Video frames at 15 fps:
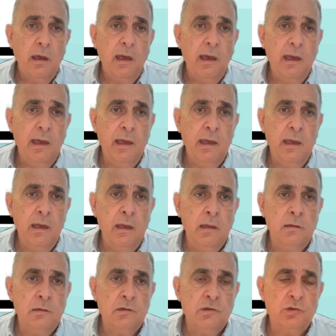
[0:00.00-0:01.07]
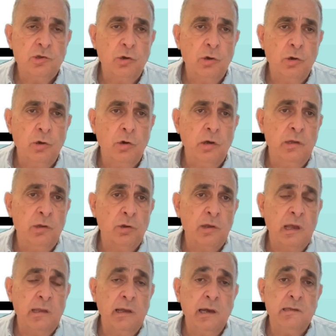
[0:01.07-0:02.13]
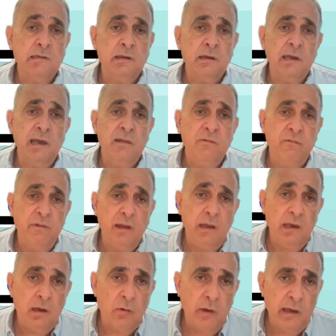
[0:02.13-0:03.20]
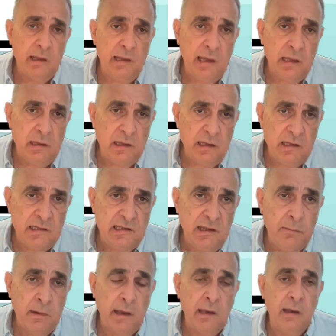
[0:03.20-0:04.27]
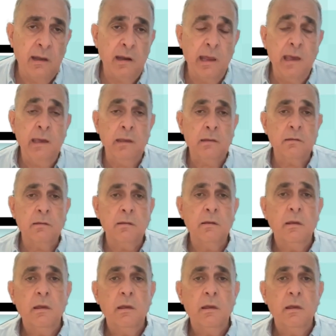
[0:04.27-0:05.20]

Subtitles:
And so an organizer can very quickly and easily migrate